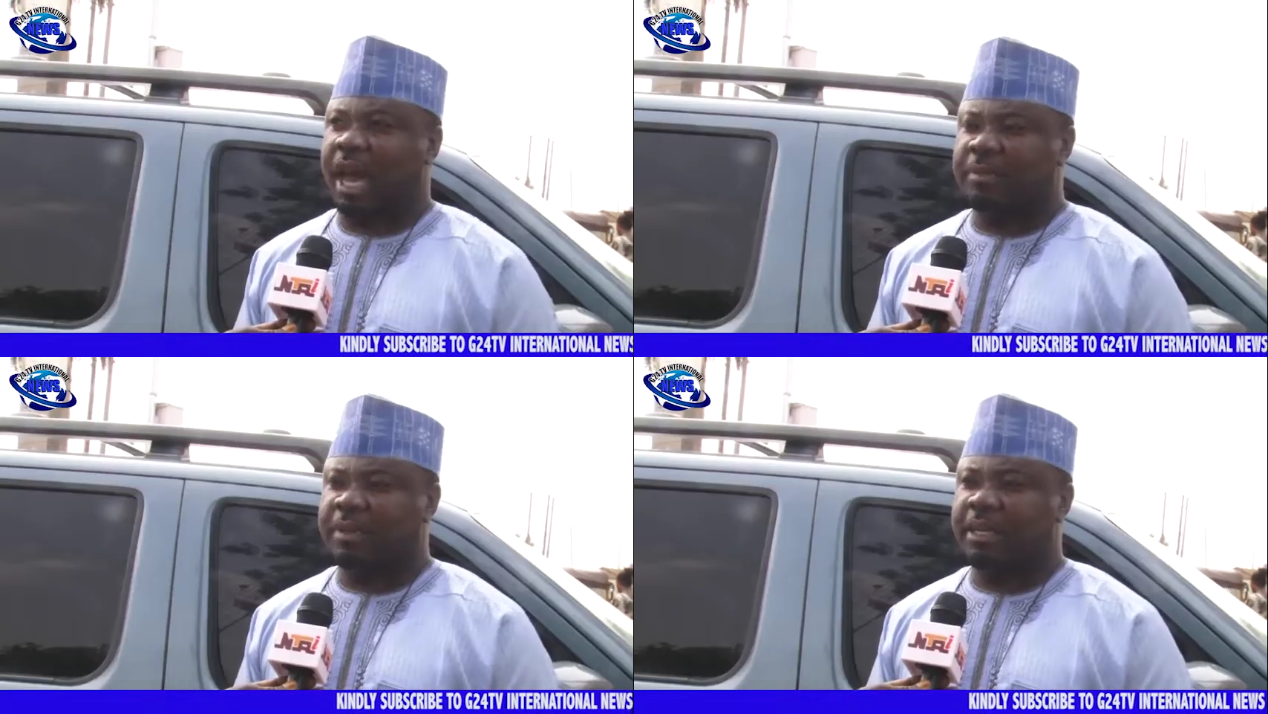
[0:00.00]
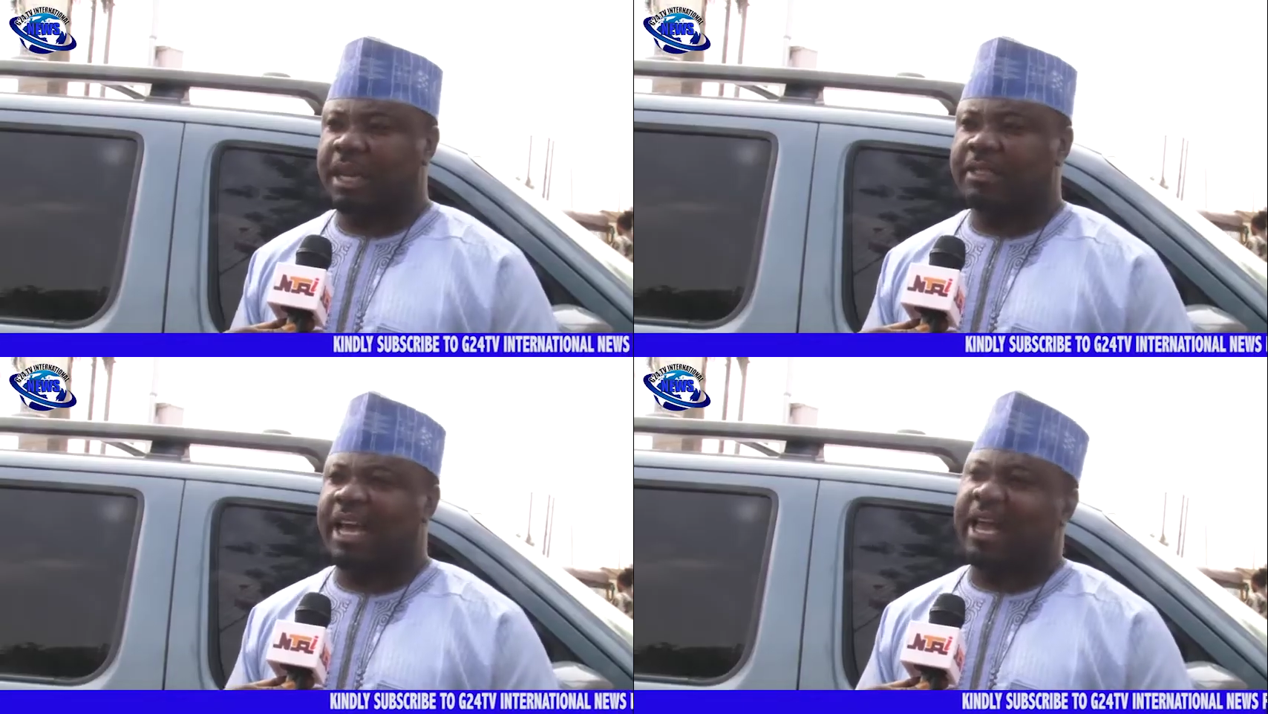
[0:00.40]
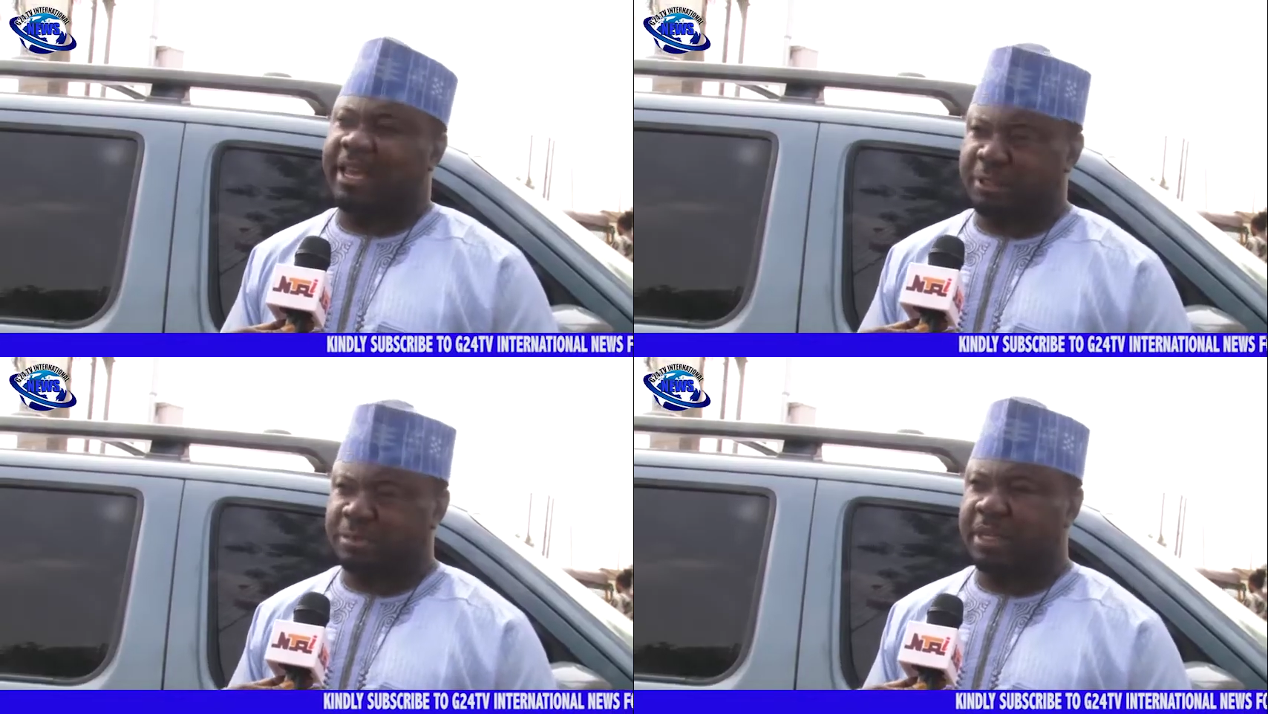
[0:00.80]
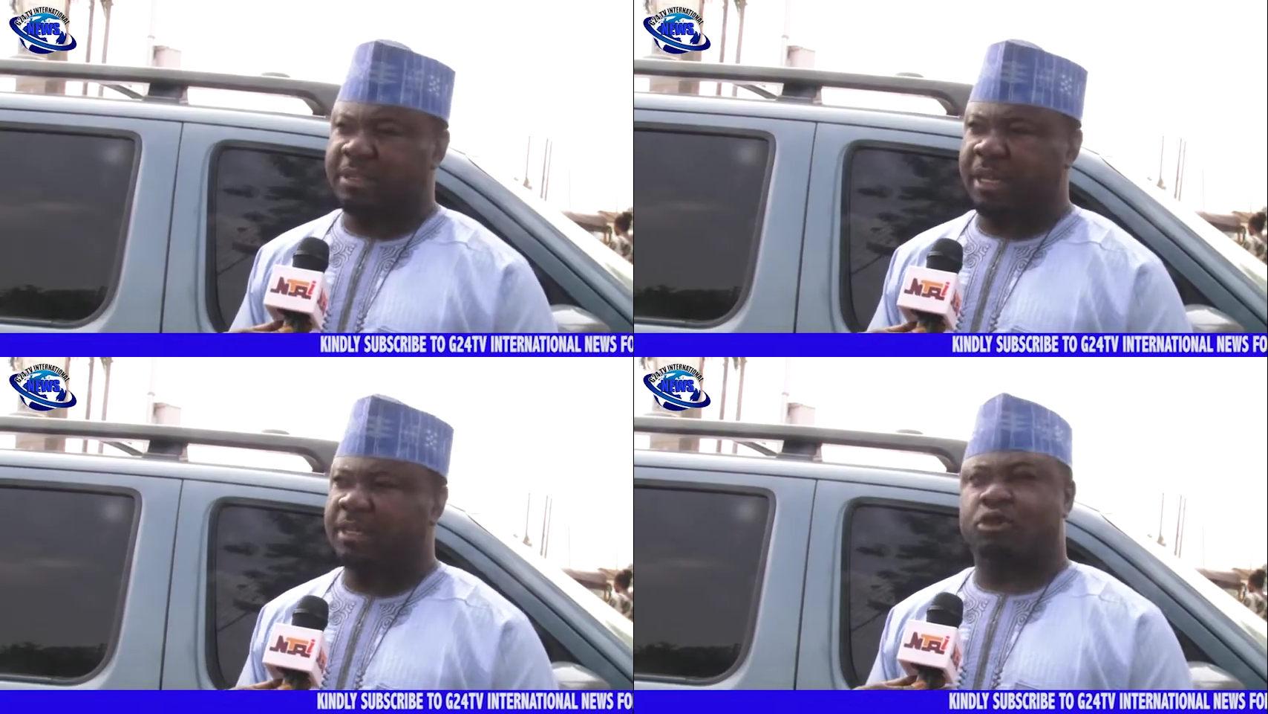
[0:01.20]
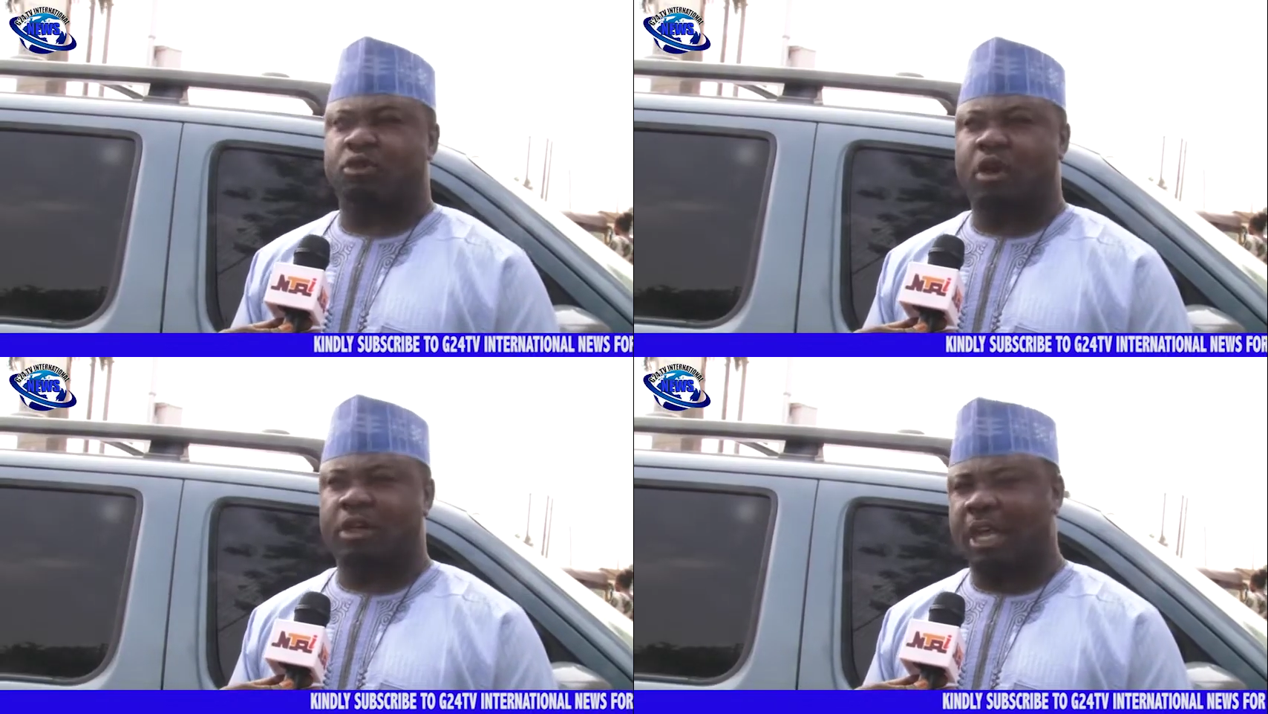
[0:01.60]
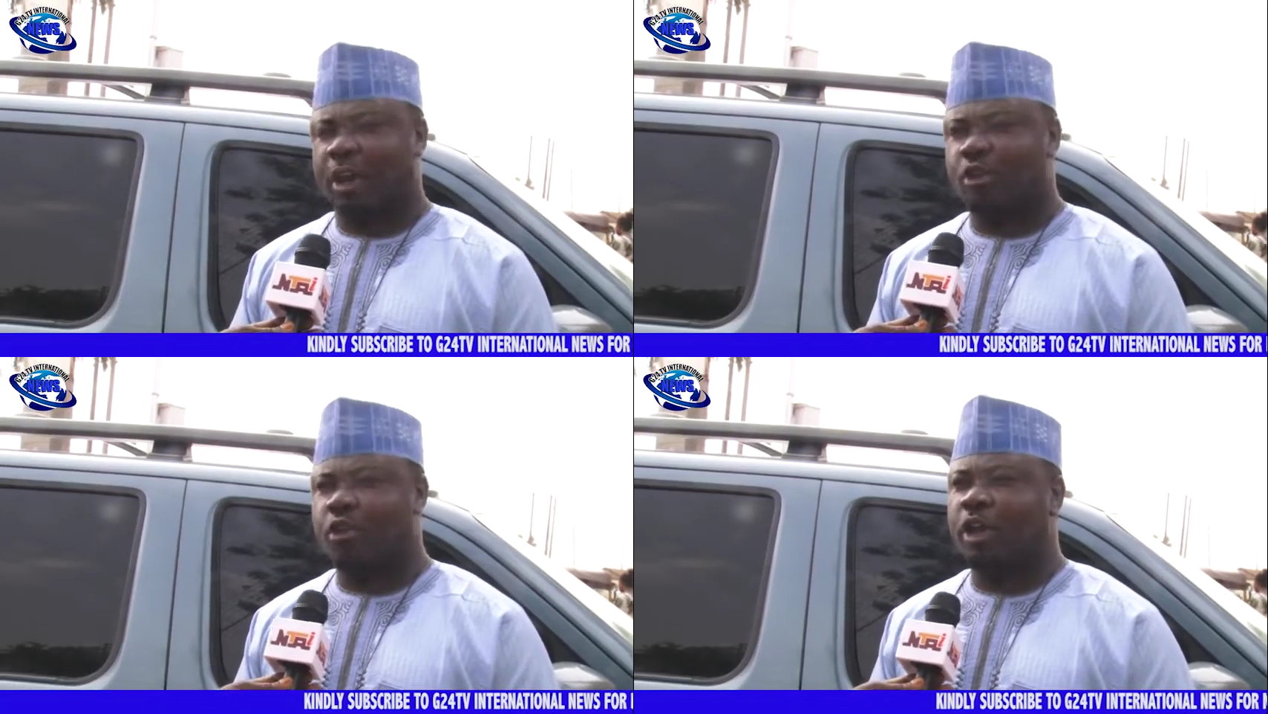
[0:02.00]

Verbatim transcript: applicants are expected to undergo